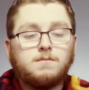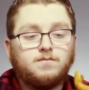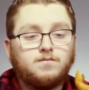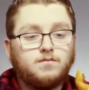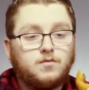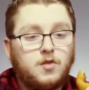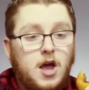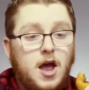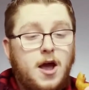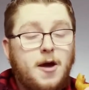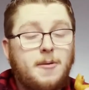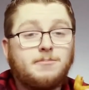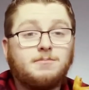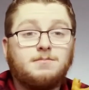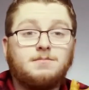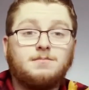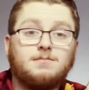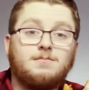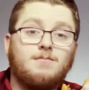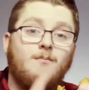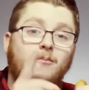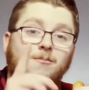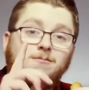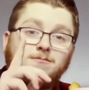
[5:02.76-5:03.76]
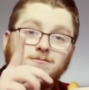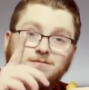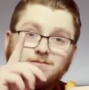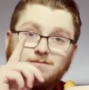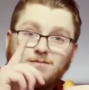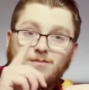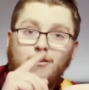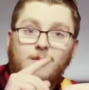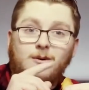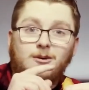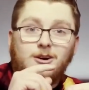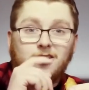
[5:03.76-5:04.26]
That,
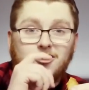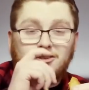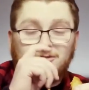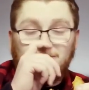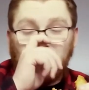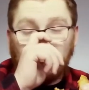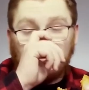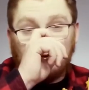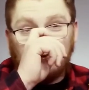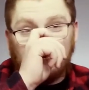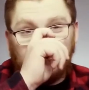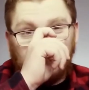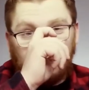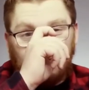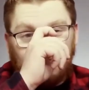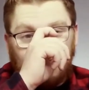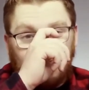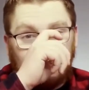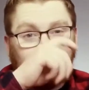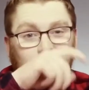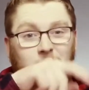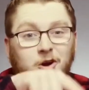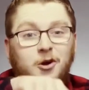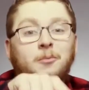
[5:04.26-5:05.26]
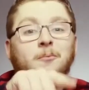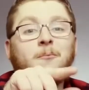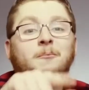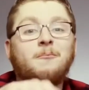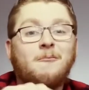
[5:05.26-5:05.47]
I spoke too soon. That's good.